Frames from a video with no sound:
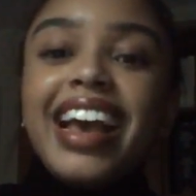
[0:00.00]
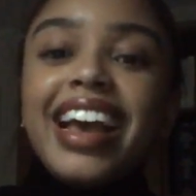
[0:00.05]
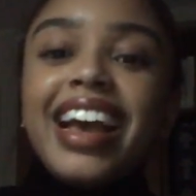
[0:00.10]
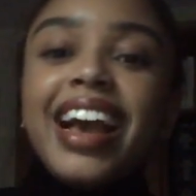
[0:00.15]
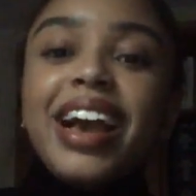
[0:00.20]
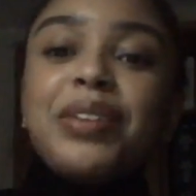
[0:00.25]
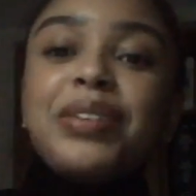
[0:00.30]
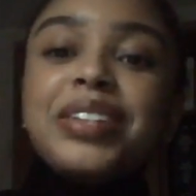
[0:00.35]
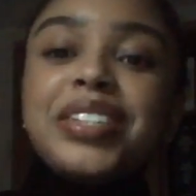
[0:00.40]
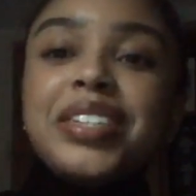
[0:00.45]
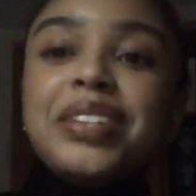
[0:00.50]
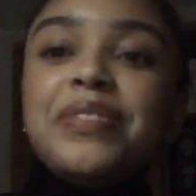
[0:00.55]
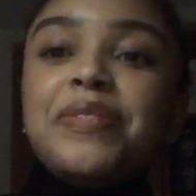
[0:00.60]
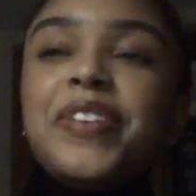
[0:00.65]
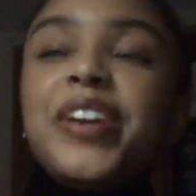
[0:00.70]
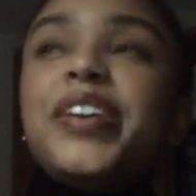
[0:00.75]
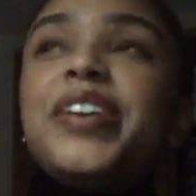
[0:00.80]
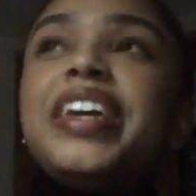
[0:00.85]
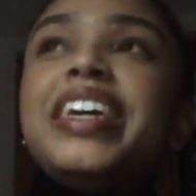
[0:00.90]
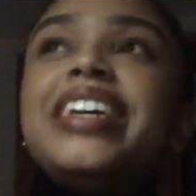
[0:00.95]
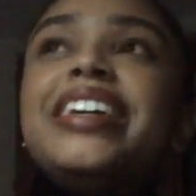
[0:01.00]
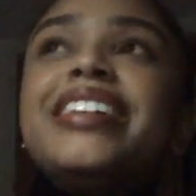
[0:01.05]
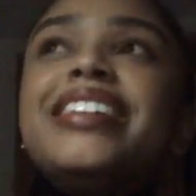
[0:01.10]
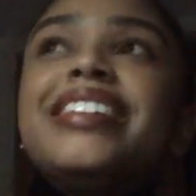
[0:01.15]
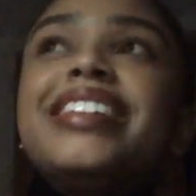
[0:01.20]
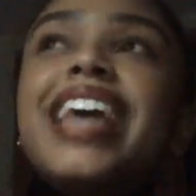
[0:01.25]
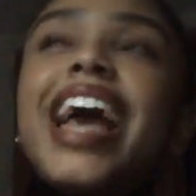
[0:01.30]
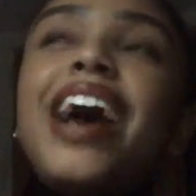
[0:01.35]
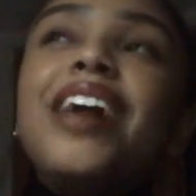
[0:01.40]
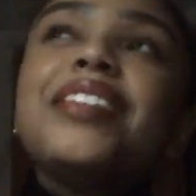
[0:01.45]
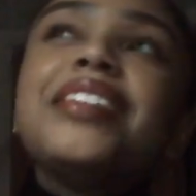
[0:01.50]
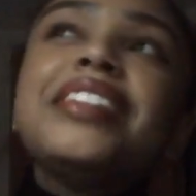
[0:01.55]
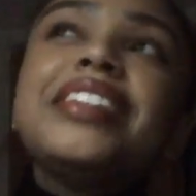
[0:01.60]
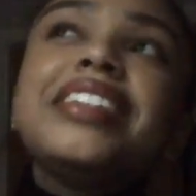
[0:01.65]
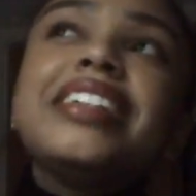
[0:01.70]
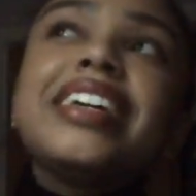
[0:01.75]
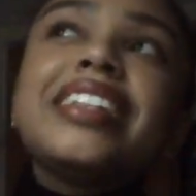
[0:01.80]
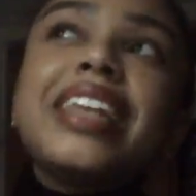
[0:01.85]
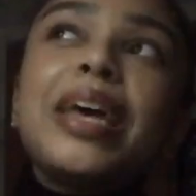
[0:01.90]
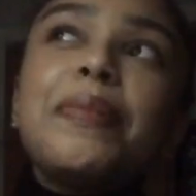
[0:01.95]
I wasn't very talented
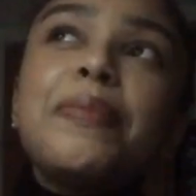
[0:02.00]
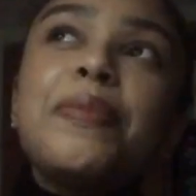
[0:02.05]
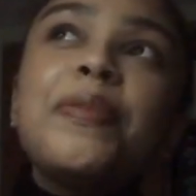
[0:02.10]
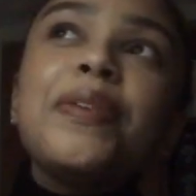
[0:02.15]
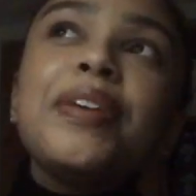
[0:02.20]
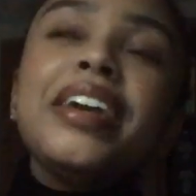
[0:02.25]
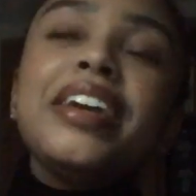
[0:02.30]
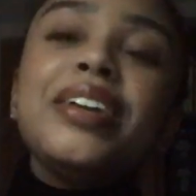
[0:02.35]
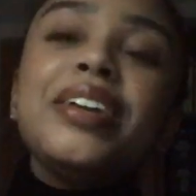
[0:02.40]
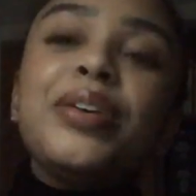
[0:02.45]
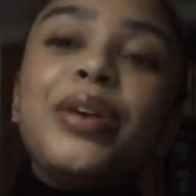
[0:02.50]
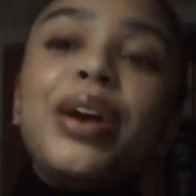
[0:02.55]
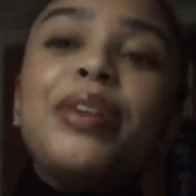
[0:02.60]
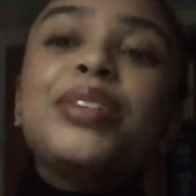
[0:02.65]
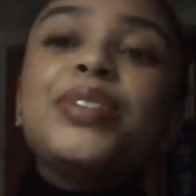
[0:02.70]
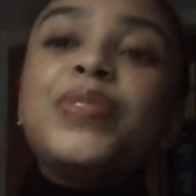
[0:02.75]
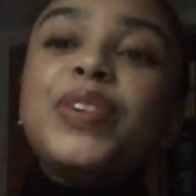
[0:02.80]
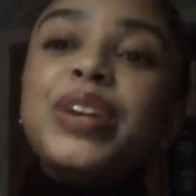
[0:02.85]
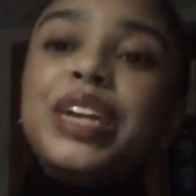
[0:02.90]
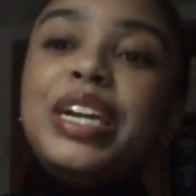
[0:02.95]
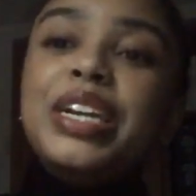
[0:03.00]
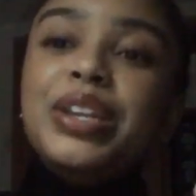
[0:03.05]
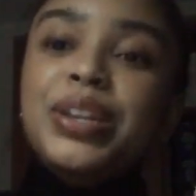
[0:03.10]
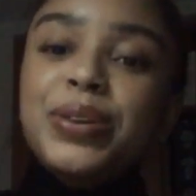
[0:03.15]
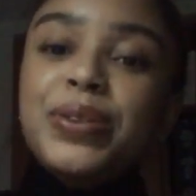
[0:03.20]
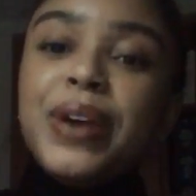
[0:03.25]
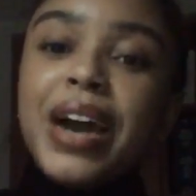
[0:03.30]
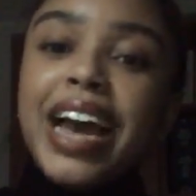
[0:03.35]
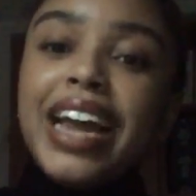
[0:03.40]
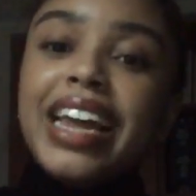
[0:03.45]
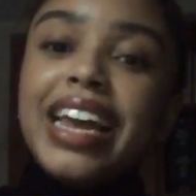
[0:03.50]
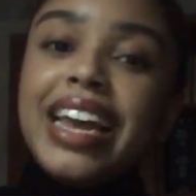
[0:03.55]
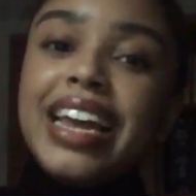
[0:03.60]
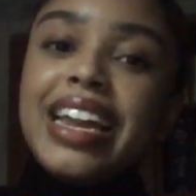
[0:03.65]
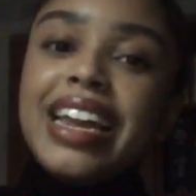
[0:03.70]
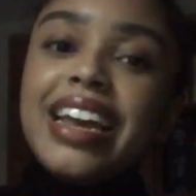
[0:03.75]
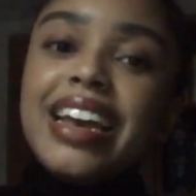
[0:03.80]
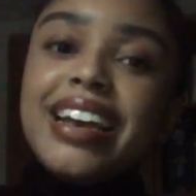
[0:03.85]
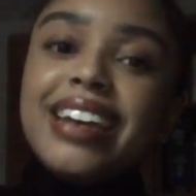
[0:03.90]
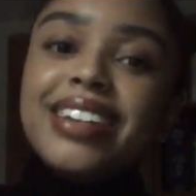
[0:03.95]
at that point, or I was very new at it,
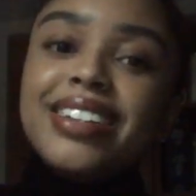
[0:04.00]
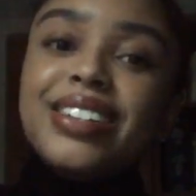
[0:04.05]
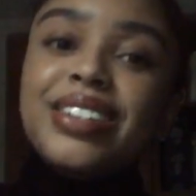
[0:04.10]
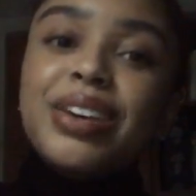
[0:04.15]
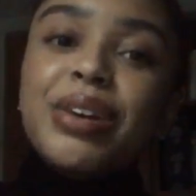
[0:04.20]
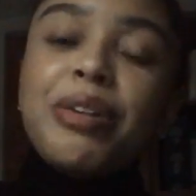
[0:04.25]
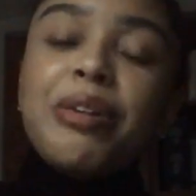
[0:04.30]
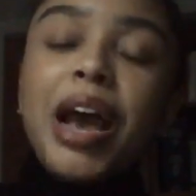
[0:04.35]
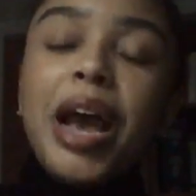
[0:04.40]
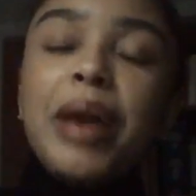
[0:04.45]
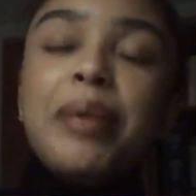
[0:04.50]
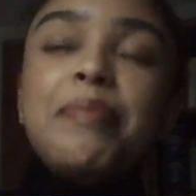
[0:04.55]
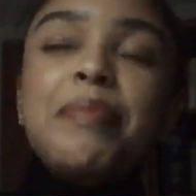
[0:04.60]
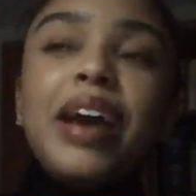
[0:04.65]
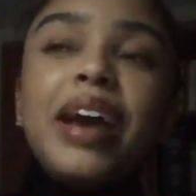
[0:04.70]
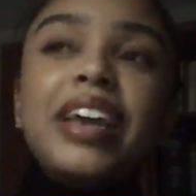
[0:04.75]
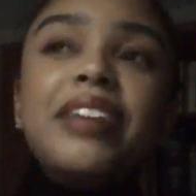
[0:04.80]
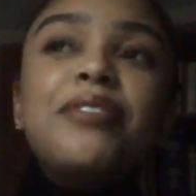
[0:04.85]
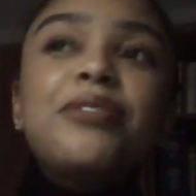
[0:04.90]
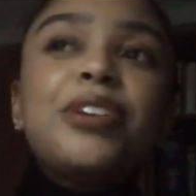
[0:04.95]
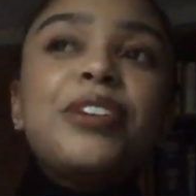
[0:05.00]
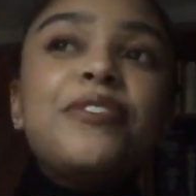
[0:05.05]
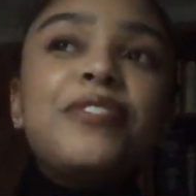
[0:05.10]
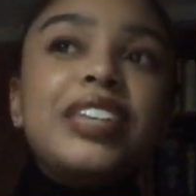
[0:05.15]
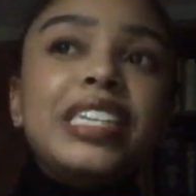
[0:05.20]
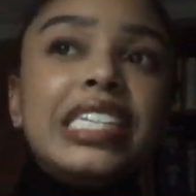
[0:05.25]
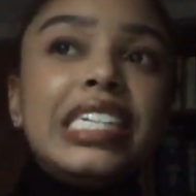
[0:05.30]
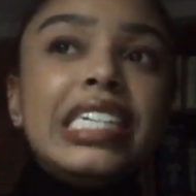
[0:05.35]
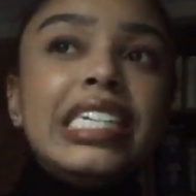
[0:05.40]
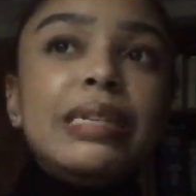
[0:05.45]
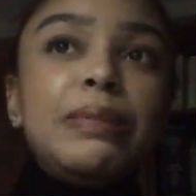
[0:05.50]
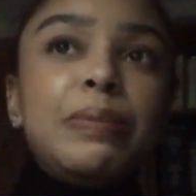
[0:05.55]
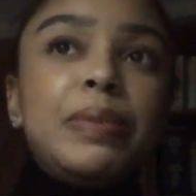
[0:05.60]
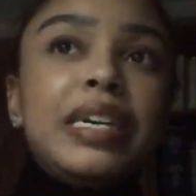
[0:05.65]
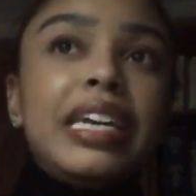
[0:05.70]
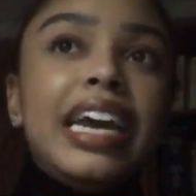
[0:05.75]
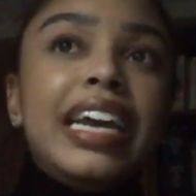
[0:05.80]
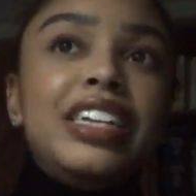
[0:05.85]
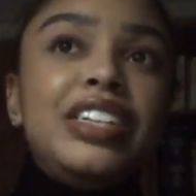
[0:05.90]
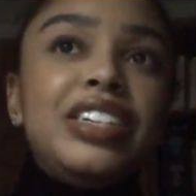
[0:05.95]
so I might revisit it, but
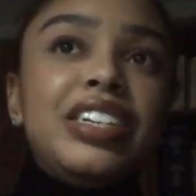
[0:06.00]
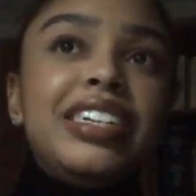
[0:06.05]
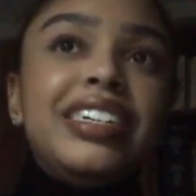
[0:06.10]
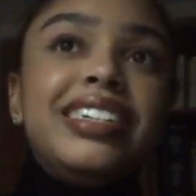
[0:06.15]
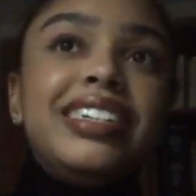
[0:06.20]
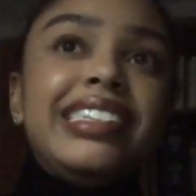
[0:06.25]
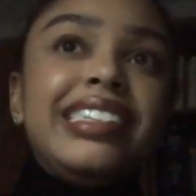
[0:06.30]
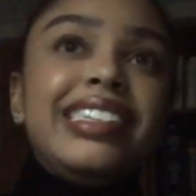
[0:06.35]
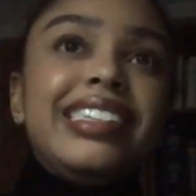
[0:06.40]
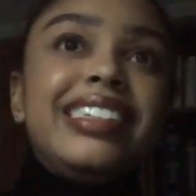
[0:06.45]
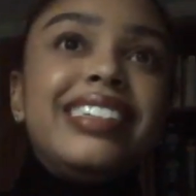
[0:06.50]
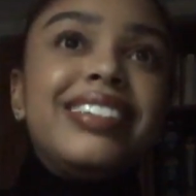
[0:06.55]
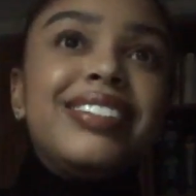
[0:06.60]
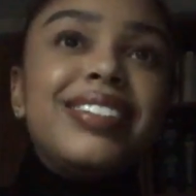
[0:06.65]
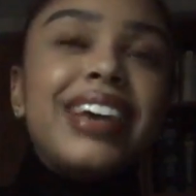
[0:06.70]
I just,